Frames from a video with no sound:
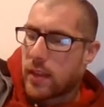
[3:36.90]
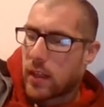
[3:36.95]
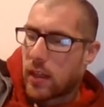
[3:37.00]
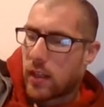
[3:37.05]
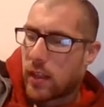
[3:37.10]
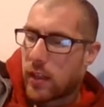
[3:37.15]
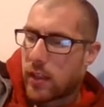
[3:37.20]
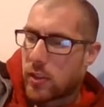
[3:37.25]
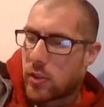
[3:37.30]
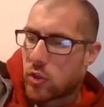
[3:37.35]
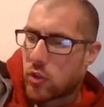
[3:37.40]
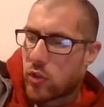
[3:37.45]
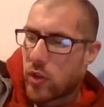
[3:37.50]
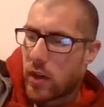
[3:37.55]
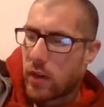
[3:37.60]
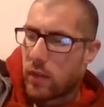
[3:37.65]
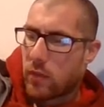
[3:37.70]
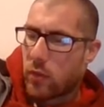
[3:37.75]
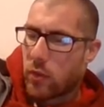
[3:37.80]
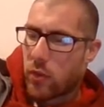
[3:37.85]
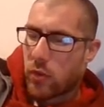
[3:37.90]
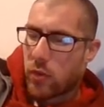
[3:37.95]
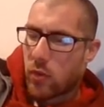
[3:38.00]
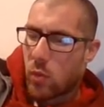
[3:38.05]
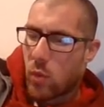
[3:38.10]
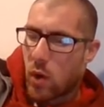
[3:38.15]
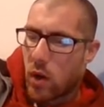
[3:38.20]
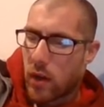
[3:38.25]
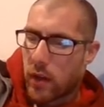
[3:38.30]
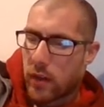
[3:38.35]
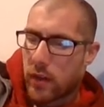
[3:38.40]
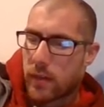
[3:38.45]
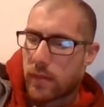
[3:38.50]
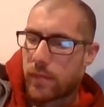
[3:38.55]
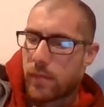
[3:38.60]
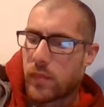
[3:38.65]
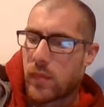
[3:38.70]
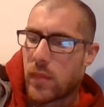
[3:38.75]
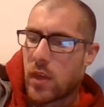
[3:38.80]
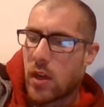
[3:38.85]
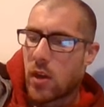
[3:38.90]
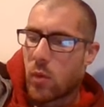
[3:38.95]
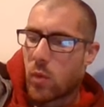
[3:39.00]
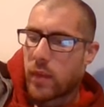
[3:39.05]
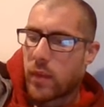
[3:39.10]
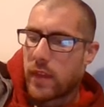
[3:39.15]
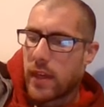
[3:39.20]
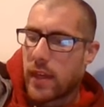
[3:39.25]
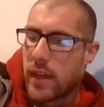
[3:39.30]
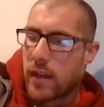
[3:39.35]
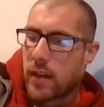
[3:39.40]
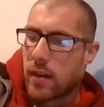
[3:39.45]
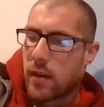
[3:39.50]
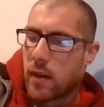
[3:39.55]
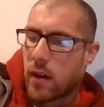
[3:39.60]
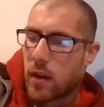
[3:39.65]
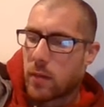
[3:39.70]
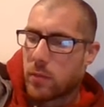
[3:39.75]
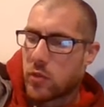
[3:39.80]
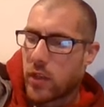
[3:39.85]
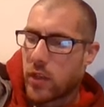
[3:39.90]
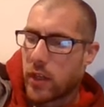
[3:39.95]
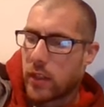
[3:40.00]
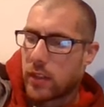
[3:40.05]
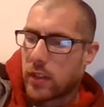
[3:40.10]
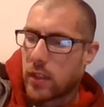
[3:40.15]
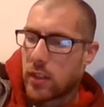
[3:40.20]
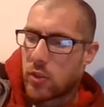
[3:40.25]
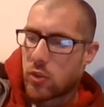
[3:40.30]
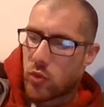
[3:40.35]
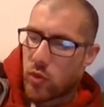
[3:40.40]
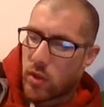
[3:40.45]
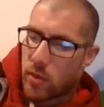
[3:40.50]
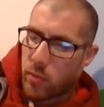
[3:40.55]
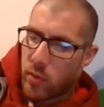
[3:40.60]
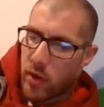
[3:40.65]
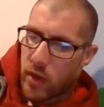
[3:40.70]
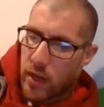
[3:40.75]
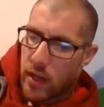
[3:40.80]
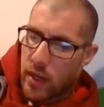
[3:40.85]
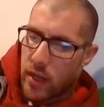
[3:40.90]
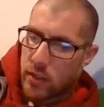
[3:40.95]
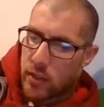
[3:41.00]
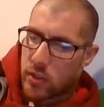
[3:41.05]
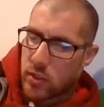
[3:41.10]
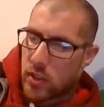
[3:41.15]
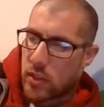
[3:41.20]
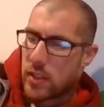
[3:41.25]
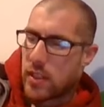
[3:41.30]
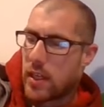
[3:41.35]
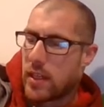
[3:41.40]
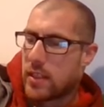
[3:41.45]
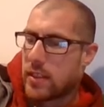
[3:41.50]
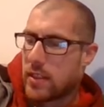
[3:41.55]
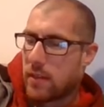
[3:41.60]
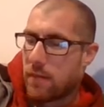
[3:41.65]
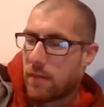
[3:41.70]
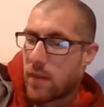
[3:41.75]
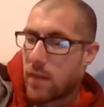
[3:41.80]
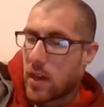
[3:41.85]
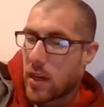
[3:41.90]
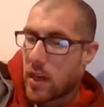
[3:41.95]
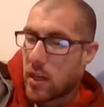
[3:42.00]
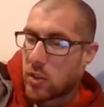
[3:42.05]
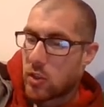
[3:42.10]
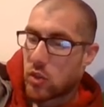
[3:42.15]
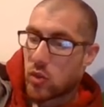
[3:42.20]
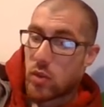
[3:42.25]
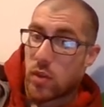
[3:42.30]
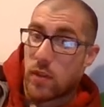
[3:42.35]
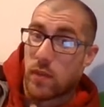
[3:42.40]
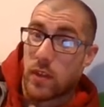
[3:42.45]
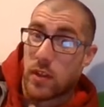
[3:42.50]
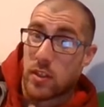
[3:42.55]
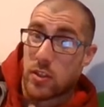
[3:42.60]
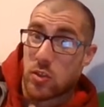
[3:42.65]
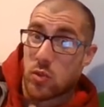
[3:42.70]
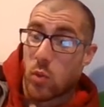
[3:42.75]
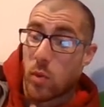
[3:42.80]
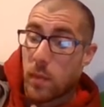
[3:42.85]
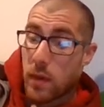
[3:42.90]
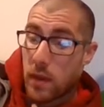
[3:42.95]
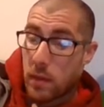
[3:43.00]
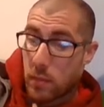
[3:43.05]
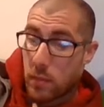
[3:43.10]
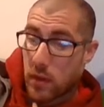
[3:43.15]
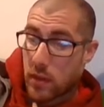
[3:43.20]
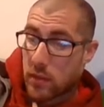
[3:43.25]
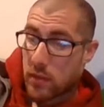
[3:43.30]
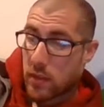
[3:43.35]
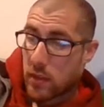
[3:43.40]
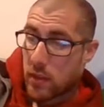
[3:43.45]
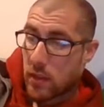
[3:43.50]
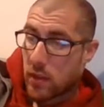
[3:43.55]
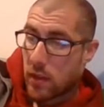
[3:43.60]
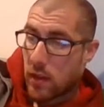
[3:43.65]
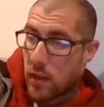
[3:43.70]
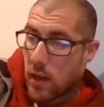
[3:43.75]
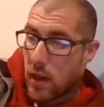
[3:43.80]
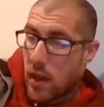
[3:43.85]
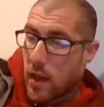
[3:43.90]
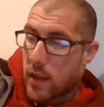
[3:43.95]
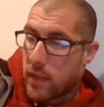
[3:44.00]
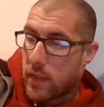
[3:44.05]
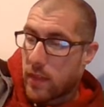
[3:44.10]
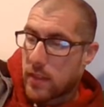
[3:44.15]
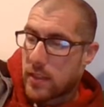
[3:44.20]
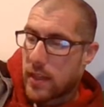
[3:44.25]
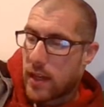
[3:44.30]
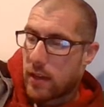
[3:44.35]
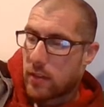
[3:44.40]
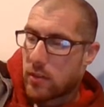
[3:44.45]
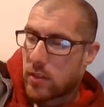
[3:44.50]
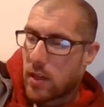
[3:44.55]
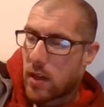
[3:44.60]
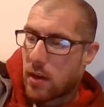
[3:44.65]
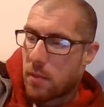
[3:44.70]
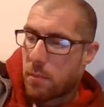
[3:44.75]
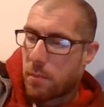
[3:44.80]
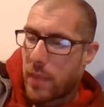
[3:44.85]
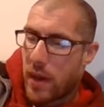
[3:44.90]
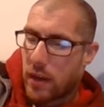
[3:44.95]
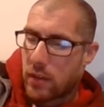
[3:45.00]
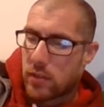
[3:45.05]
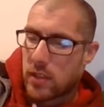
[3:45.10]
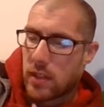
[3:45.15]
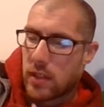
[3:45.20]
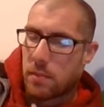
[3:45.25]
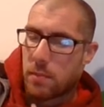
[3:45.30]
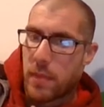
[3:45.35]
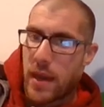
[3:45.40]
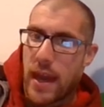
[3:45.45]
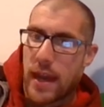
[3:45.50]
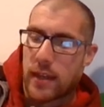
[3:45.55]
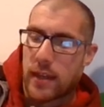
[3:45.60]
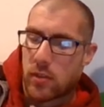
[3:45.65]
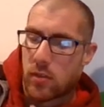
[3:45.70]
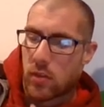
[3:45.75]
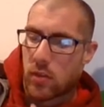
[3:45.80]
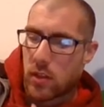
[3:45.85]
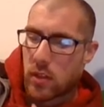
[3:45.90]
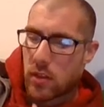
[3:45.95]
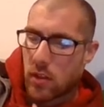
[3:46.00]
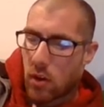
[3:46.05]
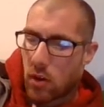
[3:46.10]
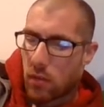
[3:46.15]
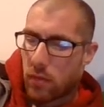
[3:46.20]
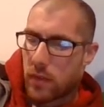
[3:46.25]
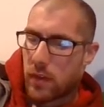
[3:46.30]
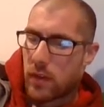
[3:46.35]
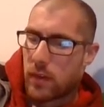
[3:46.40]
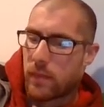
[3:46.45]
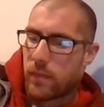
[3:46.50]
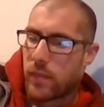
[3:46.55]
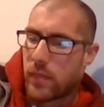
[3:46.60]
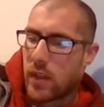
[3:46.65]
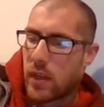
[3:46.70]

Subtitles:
The clicks travel through the water. When they hit an object, a tree branch, a tasty fish, or even a swimming person, the sounds come bouncing back to the dolphin.